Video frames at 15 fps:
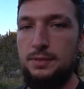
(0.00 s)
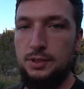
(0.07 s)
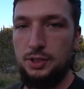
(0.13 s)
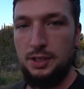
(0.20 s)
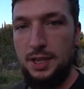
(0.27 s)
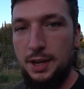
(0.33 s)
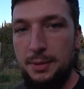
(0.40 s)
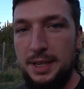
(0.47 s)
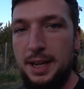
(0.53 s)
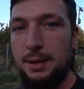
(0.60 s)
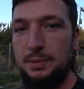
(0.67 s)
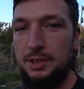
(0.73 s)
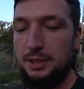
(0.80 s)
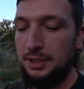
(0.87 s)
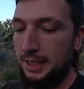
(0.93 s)
So yeah, we
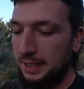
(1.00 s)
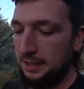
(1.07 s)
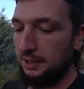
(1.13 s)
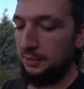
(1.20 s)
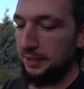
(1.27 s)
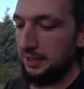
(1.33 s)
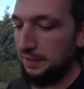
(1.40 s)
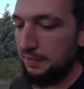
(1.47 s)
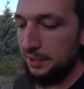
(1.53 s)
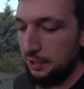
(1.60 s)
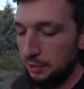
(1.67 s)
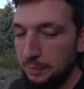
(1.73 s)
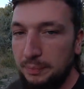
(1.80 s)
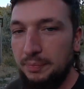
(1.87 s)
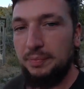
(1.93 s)
napped all day. I didn't really
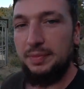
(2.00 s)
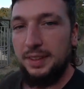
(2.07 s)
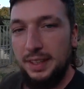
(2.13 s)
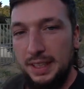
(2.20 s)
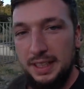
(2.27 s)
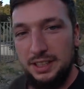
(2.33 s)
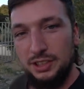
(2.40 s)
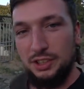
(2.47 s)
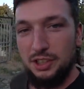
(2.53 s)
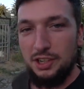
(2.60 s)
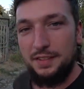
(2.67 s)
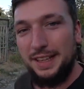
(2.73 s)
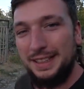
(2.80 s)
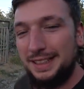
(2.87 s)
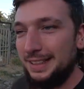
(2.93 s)
film any sort
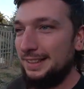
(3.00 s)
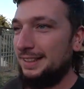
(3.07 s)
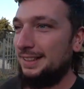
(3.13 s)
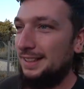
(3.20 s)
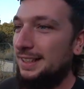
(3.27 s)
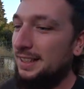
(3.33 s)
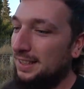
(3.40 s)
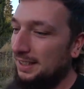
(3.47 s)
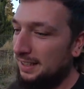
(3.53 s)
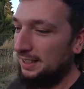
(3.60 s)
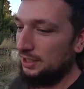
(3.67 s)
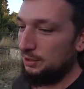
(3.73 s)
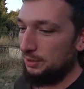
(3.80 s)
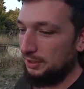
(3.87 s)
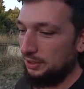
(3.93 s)
of ending
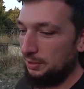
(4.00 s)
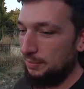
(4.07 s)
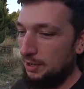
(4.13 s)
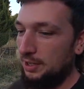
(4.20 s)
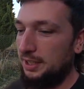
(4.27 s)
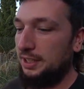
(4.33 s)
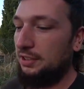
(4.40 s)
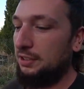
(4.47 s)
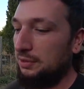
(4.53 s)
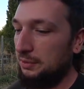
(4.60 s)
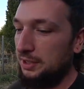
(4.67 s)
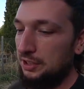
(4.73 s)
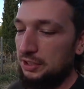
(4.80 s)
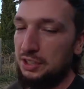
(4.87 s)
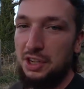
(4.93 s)
to our little market on.
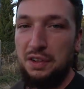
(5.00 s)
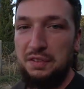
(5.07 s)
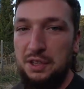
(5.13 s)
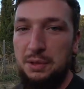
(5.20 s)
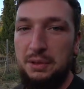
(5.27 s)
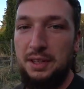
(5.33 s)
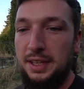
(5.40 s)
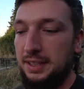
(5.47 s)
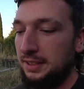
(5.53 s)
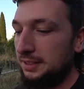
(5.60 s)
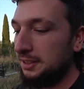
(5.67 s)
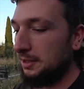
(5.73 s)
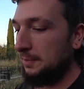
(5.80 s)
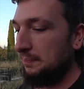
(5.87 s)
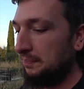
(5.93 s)
We just got a few
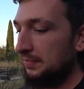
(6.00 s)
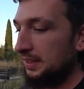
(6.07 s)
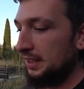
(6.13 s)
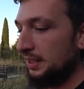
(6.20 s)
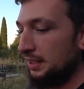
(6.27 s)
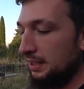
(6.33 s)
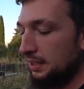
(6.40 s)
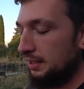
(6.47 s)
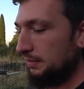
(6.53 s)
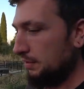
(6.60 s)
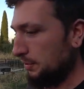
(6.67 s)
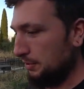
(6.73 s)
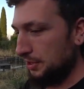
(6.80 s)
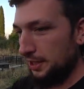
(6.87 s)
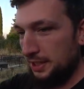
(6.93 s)
things, a
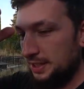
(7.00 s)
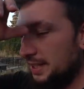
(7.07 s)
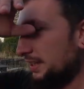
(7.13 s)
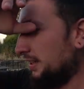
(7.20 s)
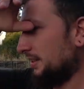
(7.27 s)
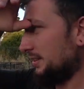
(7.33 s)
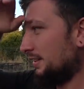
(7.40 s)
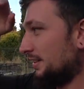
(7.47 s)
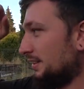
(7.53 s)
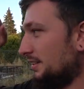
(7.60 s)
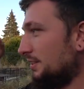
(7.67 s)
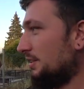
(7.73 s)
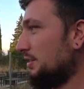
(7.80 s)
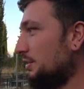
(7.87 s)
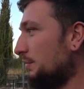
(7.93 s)
few churchkelas,
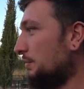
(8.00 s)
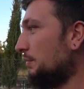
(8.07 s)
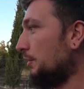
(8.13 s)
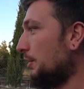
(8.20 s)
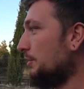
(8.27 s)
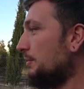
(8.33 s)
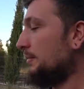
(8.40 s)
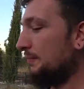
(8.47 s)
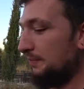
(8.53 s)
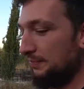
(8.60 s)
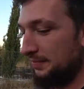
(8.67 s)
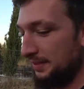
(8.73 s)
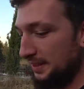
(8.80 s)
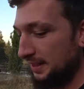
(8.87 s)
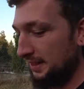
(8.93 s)
some fruit.
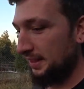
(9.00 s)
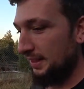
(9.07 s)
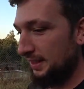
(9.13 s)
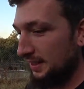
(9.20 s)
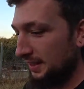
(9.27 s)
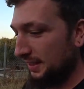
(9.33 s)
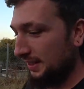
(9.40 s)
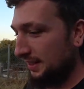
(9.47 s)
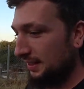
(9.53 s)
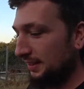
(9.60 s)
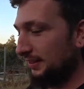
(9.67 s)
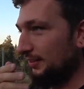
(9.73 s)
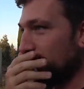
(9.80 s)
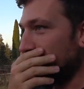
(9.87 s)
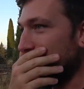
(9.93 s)
Yeah, some peaches.
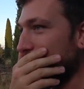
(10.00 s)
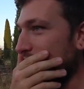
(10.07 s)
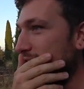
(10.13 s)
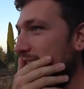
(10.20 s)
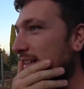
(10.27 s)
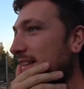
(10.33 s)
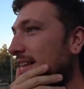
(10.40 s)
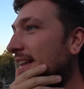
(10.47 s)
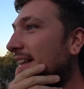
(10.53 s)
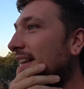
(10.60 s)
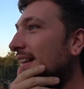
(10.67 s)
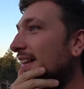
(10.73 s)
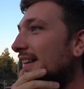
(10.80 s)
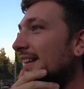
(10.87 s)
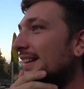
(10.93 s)
What else? Is that it?
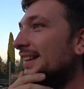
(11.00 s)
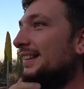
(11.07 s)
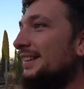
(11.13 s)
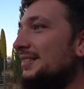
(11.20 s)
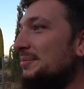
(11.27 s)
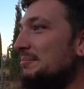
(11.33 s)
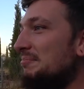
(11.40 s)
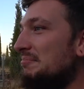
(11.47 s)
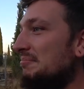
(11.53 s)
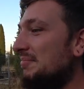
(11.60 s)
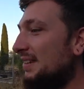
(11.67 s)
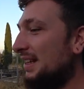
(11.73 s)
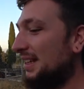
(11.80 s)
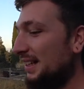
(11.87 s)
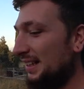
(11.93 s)
think
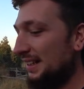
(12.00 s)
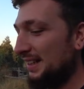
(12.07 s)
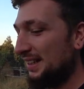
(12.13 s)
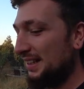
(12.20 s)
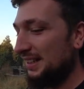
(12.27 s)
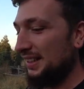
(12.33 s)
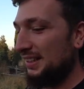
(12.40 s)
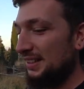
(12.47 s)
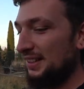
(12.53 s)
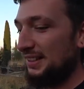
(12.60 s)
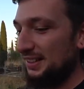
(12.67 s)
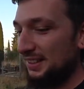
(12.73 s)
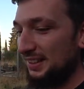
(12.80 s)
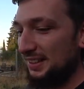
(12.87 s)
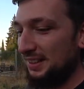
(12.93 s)
that's about it.
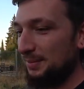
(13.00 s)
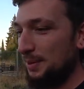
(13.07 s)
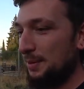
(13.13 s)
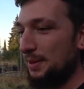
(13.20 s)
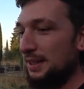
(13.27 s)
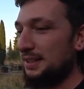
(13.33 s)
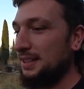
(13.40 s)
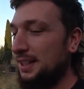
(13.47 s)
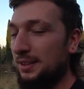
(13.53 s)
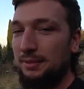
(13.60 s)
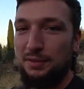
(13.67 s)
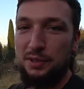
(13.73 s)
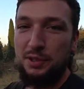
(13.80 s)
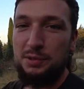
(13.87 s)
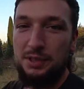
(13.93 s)
Maybe that's it.
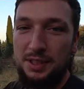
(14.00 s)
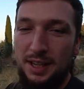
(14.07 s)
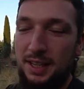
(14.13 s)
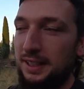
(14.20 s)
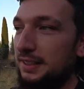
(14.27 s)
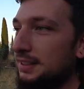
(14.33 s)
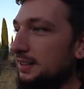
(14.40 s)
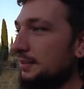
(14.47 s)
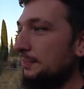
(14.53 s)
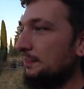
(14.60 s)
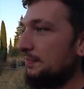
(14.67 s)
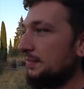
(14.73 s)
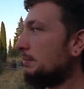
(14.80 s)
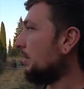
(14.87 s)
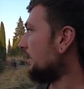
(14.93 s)
A few snacks.
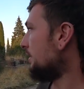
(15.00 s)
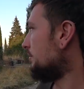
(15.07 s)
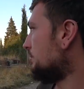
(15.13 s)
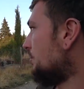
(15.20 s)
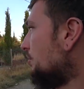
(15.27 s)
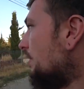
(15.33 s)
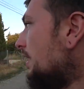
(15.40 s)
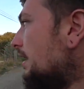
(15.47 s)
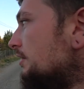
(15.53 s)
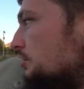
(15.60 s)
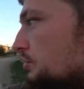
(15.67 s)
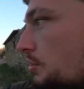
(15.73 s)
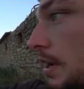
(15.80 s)
Market was alright. I just